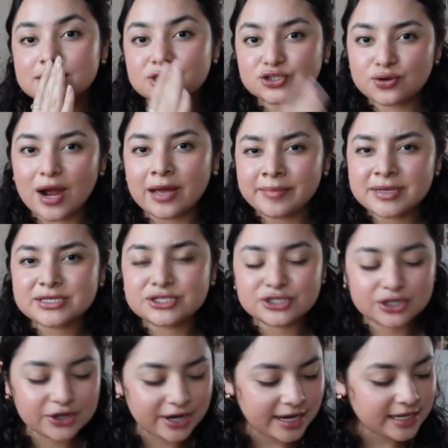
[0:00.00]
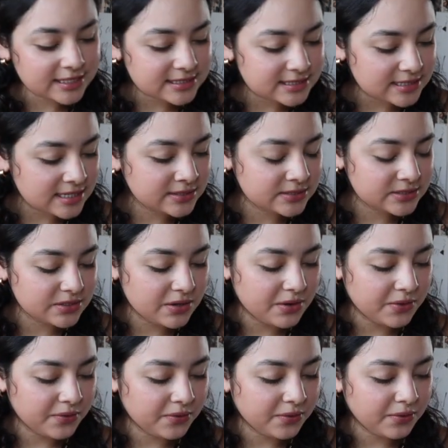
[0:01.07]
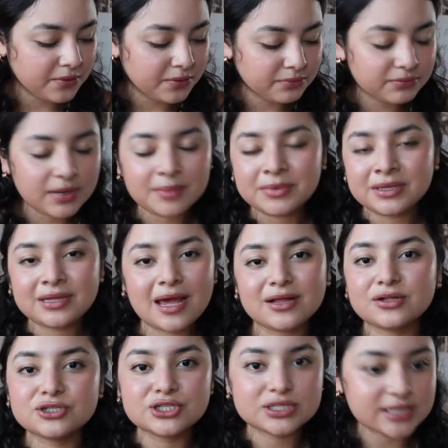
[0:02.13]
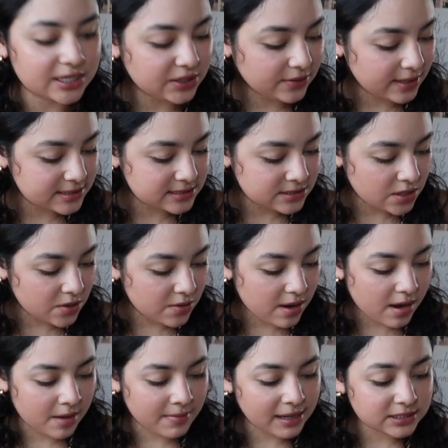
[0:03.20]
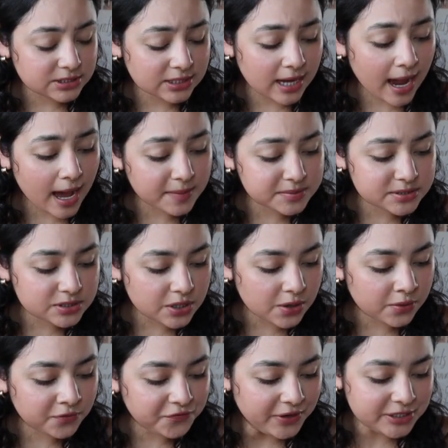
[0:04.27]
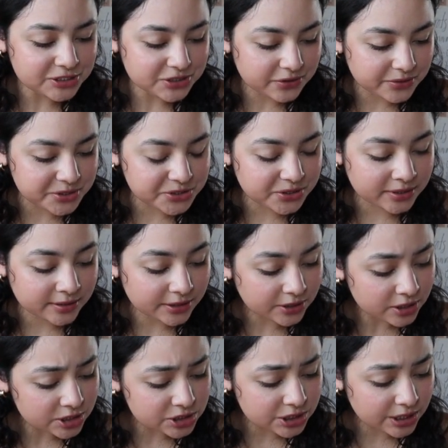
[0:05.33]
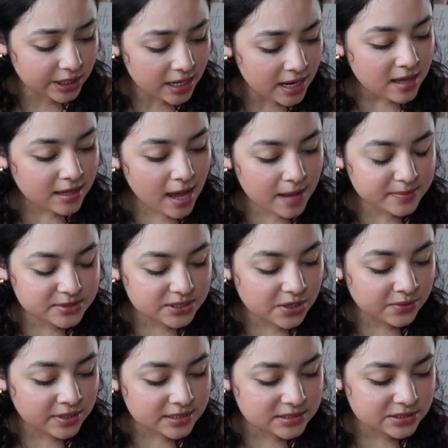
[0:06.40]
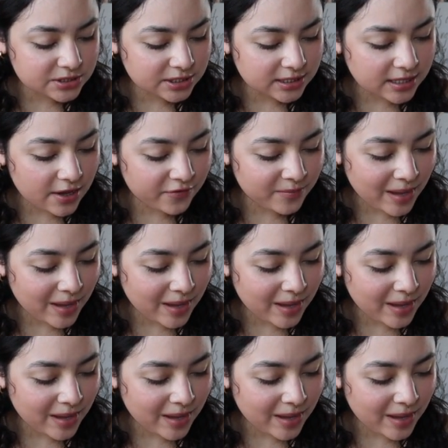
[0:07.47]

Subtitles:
trimester grades, and so I mean, I'll just let you guys know, I took Capstone French Culture and Literature, Capstone History of